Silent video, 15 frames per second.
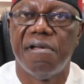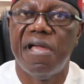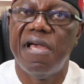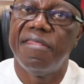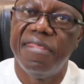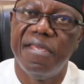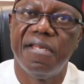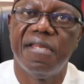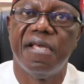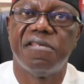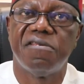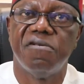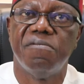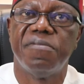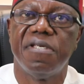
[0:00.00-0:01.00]
I think
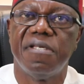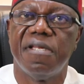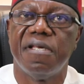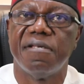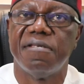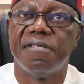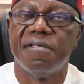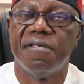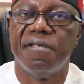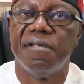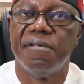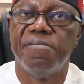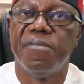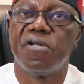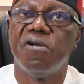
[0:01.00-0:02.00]
that's something that
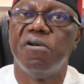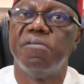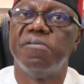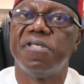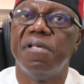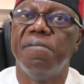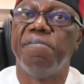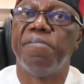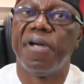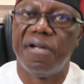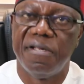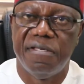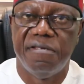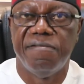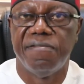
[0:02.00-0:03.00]
becomes
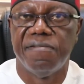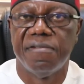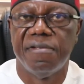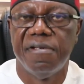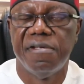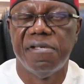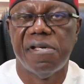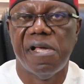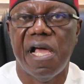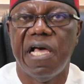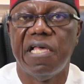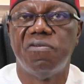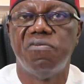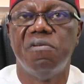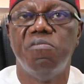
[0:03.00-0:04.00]
imperative
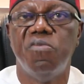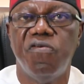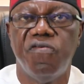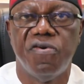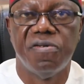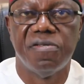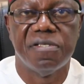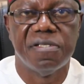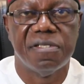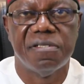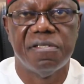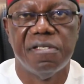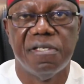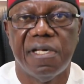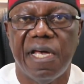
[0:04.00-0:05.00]
as we move on.
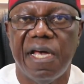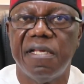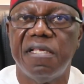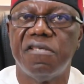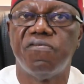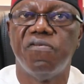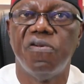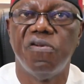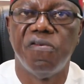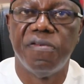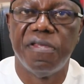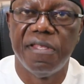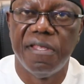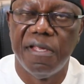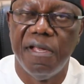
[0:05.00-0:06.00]
And it's one
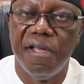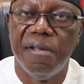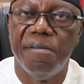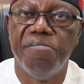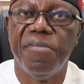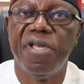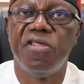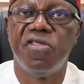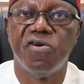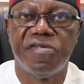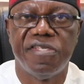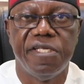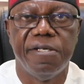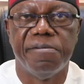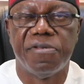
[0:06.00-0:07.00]
of the
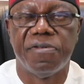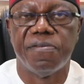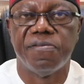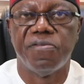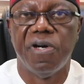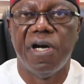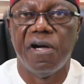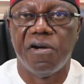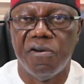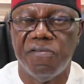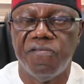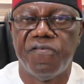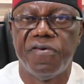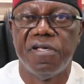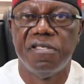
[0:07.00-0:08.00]
major themes for our
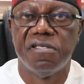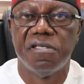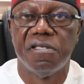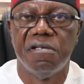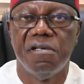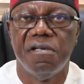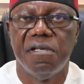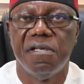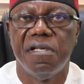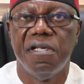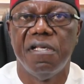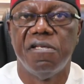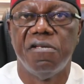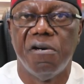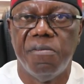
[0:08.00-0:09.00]
conference
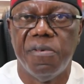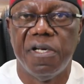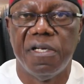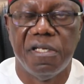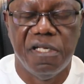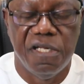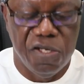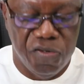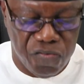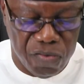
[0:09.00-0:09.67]
in Durban in